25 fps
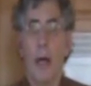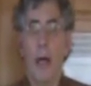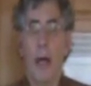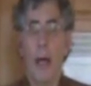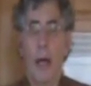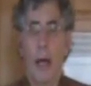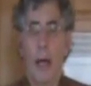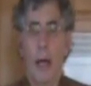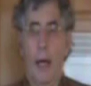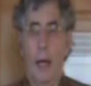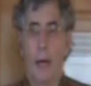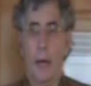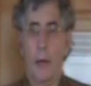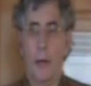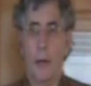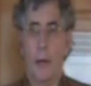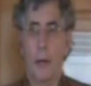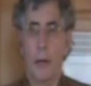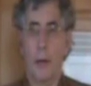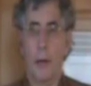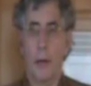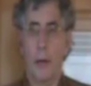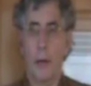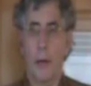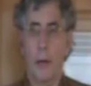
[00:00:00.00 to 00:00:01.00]
And
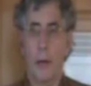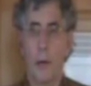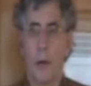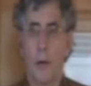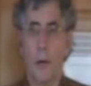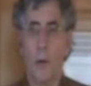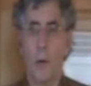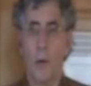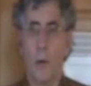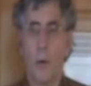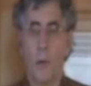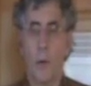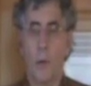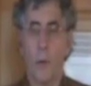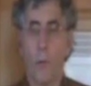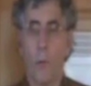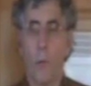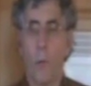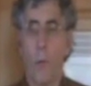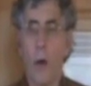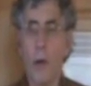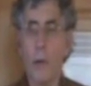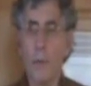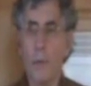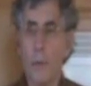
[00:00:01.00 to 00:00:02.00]

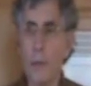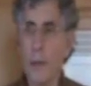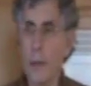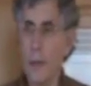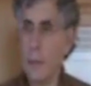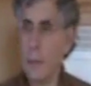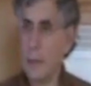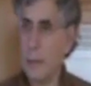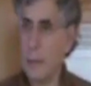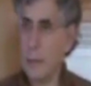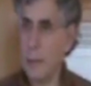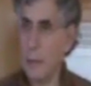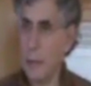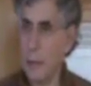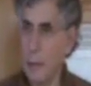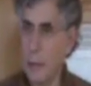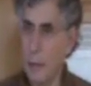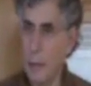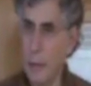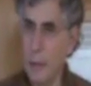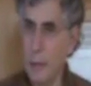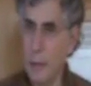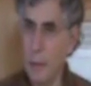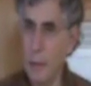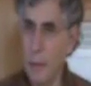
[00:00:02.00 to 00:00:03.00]
what this
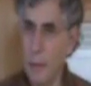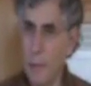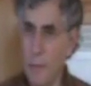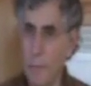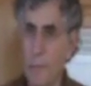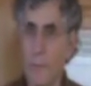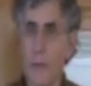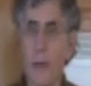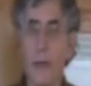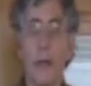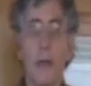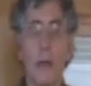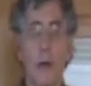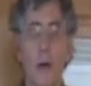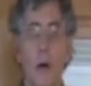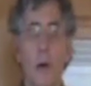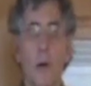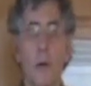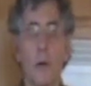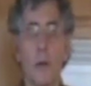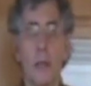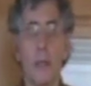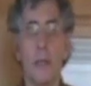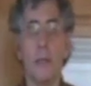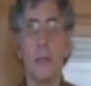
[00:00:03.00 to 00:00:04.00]

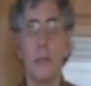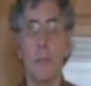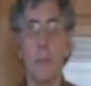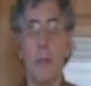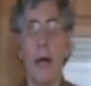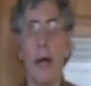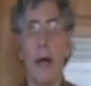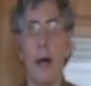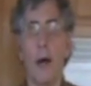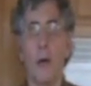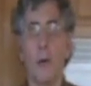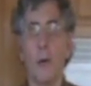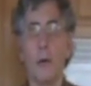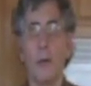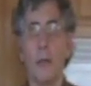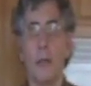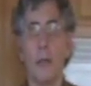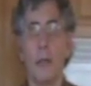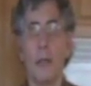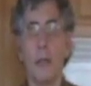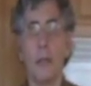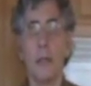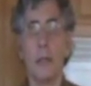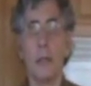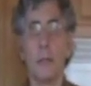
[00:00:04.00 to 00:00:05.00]
video is about
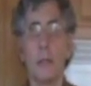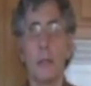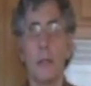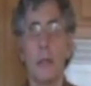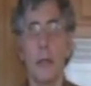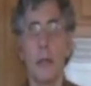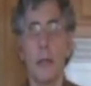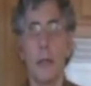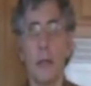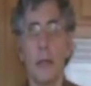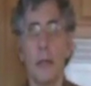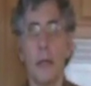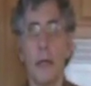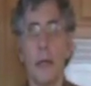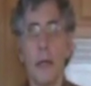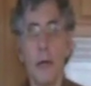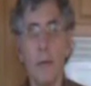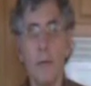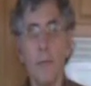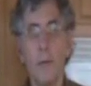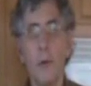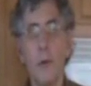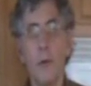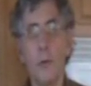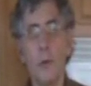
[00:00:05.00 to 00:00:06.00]
is to
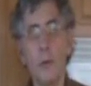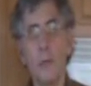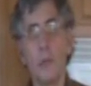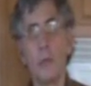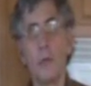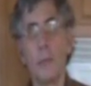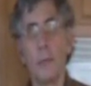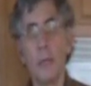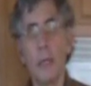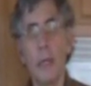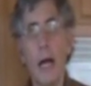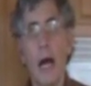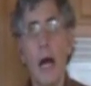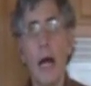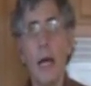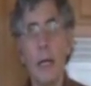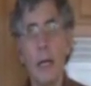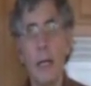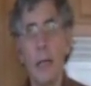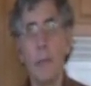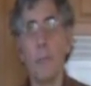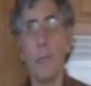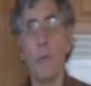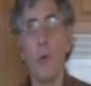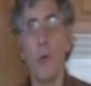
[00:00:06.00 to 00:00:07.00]
give you some
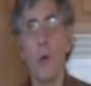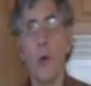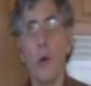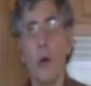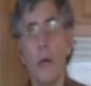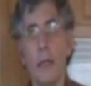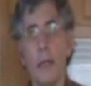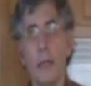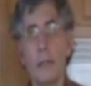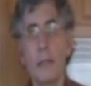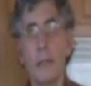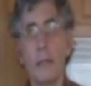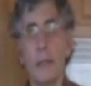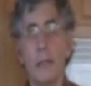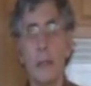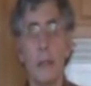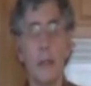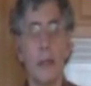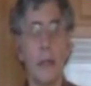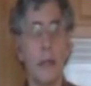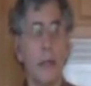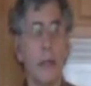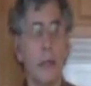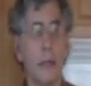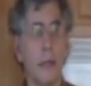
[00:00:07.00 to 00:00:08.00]
guiding points
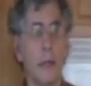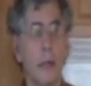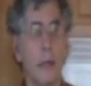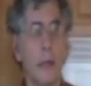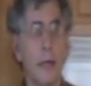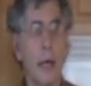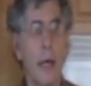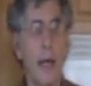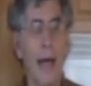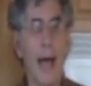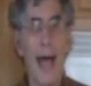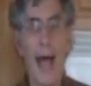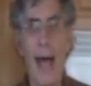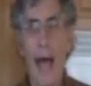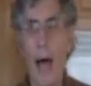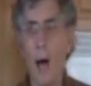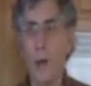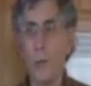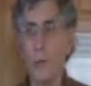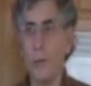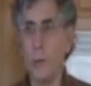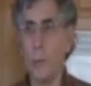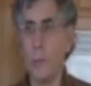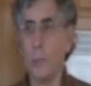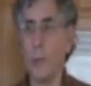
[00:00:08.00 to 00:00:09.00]
in
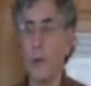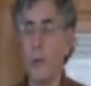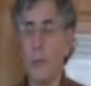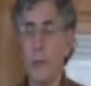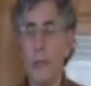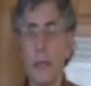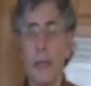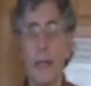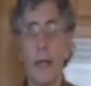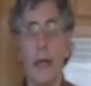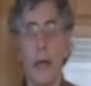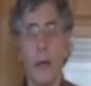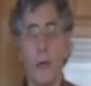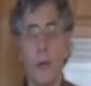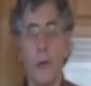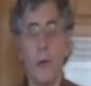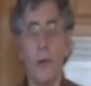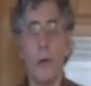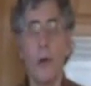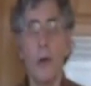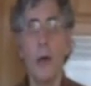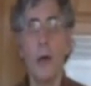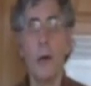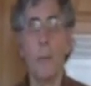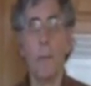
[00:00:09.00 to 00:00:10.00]
how to put
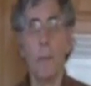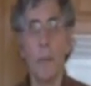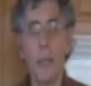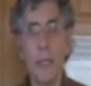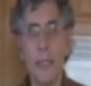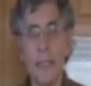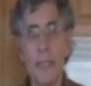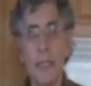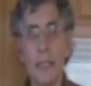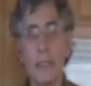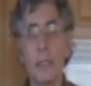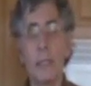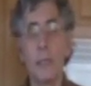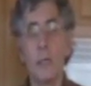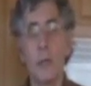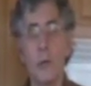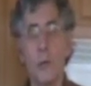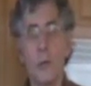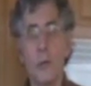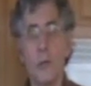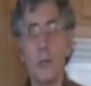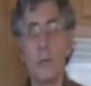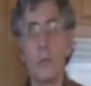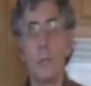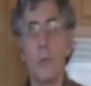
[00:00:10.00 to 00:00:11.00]
together medicinal
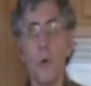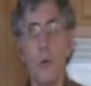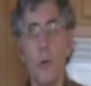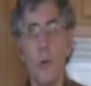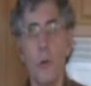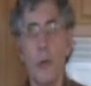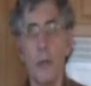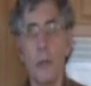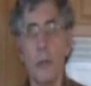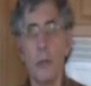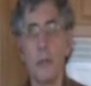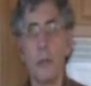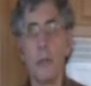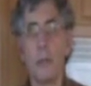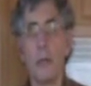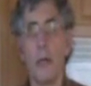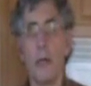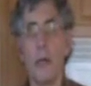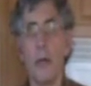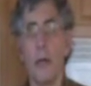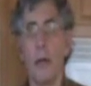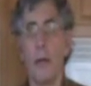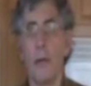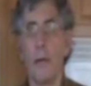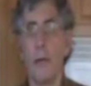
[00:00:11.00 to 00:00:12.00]
smoothies
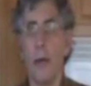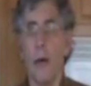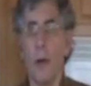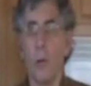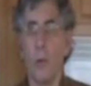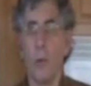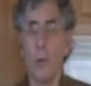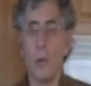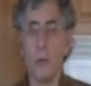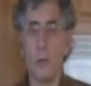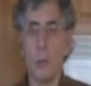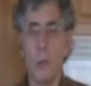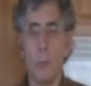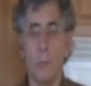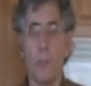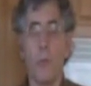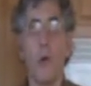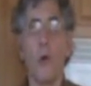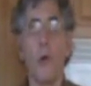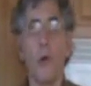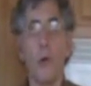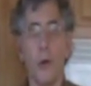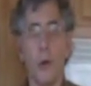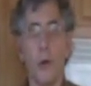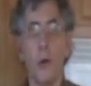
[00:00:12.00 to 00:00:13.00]
that will
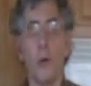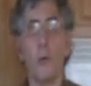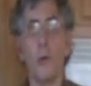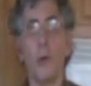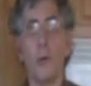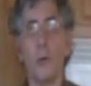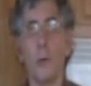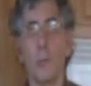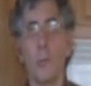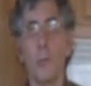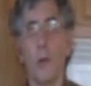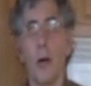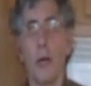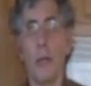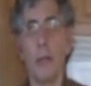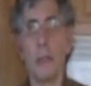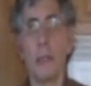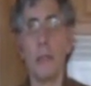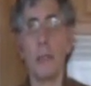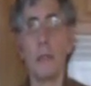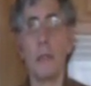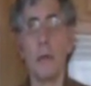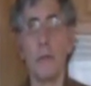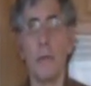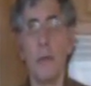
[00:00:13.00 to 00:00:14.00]
support you in your
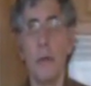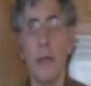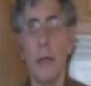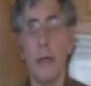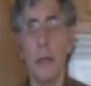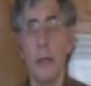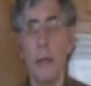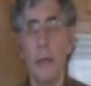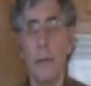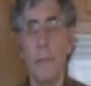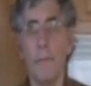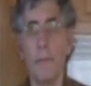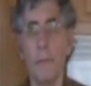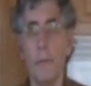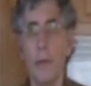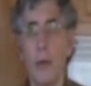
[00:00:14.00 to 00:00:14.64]
process of healing.